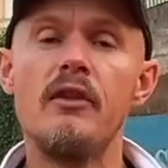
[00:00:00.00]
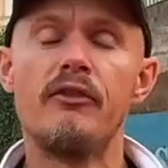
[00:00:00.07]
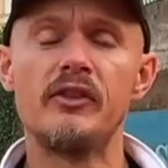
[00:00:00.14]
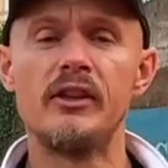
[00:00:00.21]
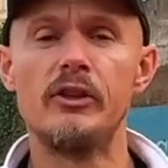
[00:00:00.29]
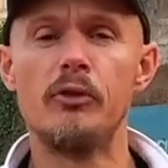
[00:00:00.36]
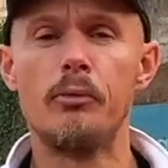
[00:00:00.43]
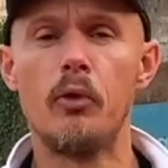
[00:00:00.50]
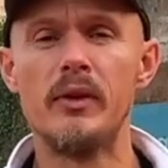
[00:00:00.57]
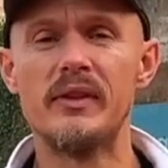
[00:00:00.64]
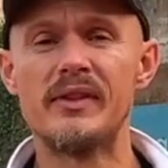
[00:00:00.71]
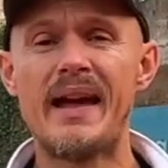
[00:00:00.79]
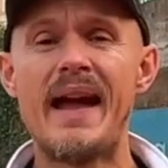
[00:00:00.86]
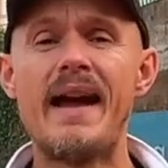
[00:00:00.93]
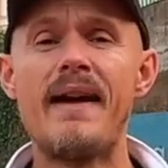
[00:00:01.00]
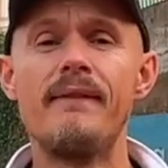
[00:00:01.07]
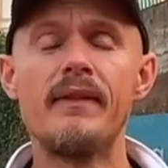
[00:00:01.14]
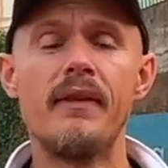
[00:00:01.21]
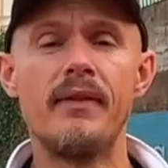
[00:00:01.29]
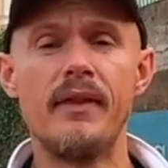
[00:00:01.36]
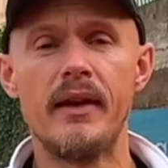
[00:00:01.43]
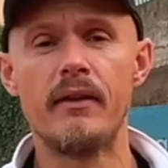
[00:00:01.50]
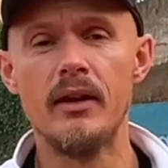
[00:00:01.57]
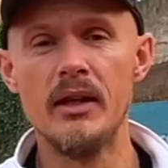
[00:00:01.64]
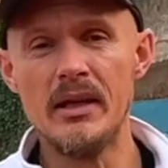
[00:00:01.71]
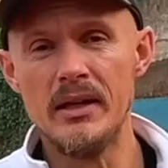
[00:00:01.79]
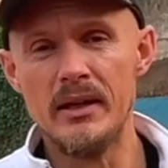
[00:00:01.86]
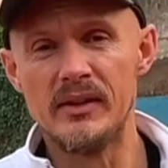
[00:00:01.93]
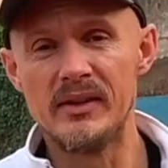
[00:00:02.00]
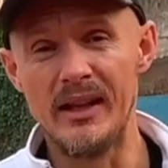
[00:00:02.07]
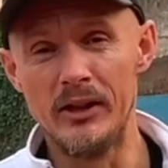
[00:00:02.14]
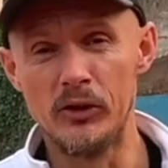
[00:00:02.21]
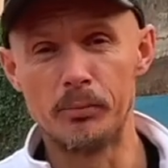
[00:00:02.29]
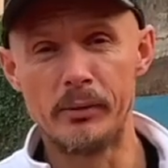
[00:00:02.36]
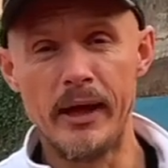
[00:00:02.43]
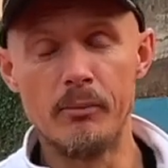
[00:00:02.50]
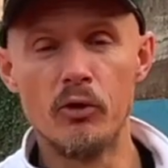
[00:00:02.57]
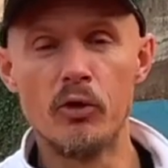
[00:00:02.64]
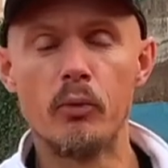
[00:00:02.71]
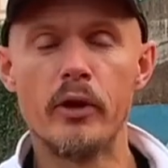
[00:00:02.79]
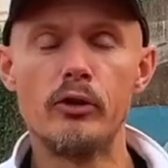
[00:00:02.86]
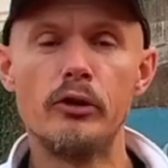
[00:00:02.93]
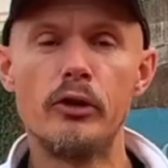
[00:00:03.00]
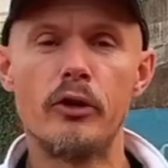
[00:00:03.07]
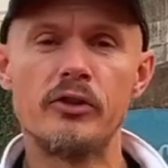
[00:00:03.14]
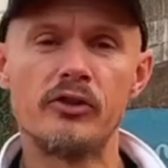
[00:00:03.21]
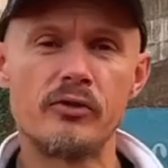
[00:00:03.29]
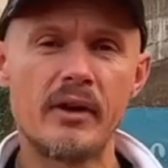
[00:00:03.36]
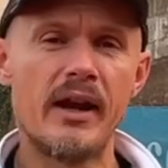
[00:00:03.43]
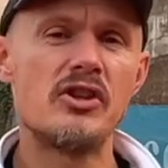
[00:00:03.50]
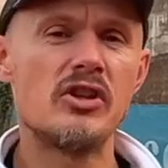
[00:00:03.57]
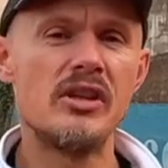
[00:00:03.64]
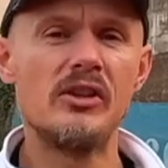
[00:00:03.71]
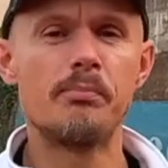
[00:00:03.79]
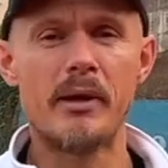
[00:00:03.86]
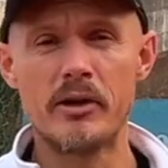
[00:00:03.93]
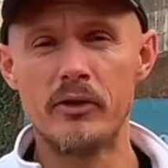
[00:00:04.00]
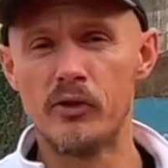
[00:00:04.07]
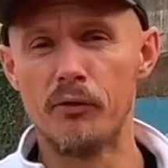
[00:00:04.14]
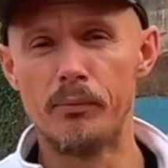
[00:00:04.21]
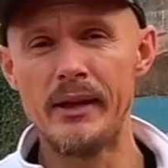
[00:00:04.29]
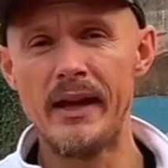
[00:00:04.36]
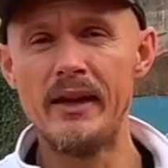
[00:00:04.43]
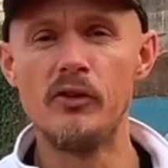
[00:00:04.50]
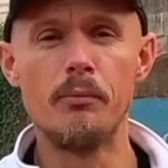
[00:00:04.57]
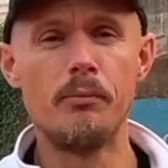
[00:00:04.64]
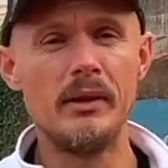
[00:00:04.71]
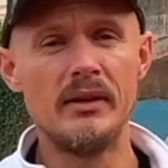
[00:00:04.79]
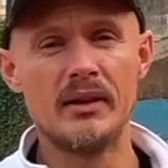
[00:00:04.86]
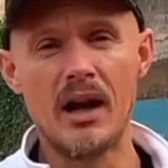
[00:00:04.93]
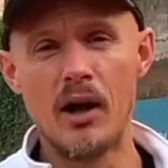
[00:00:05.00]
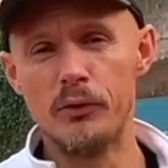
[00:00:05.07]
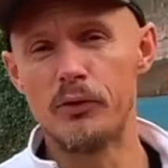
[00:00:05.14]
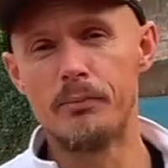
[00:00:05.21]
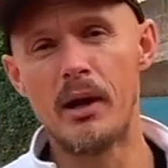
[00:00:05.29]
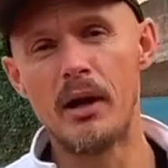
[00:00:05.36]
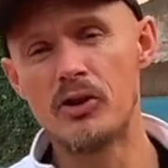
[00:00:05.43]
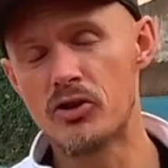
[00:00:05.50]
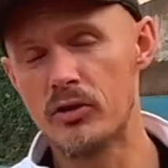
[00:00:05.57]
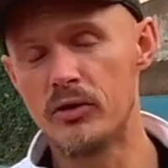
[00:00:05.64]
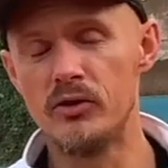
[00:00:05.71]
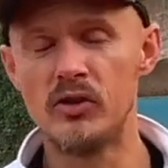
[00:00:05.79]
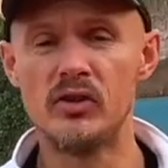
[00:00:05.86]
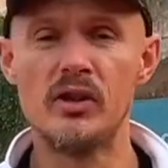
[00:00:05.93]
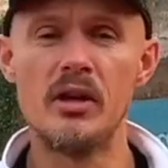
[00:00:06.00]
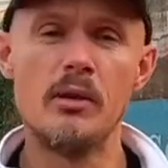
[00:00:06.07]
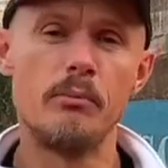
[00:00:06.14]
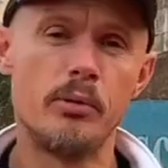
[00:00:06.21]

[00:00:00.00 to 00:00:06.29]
Fuzzy Yellow Balls, and their singles playbook, where you learn strategies, patterns of play to beat counter punchers,